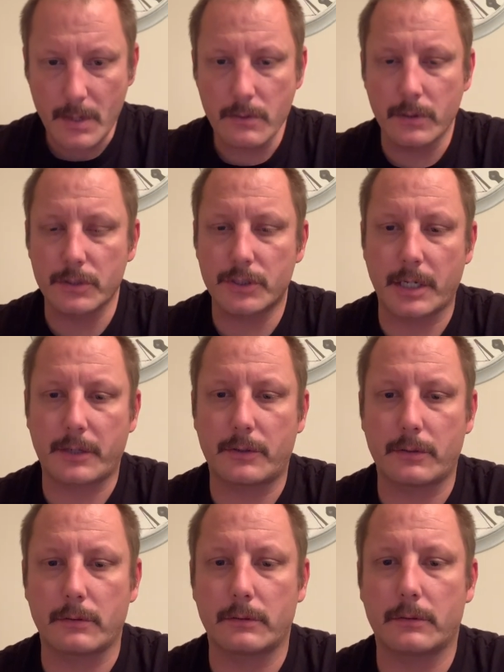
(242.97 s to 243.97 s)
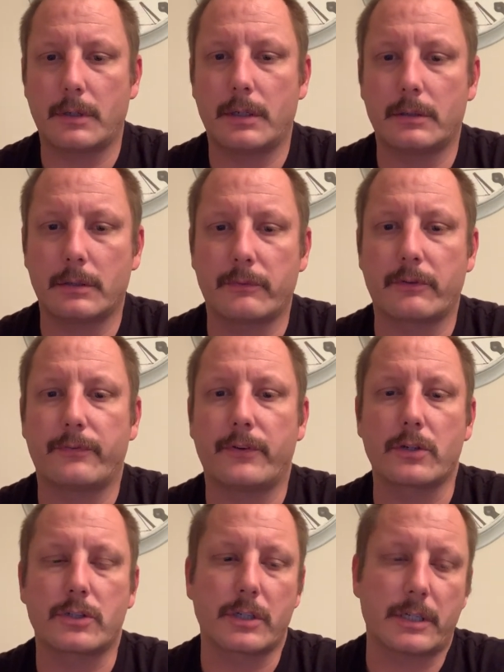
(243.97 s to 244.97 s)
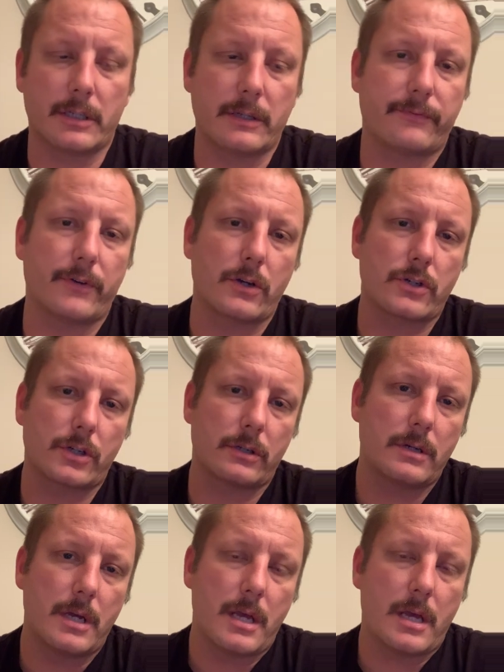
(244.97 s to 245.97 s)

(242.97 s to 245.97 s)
we're going to check your liver function, kidney function,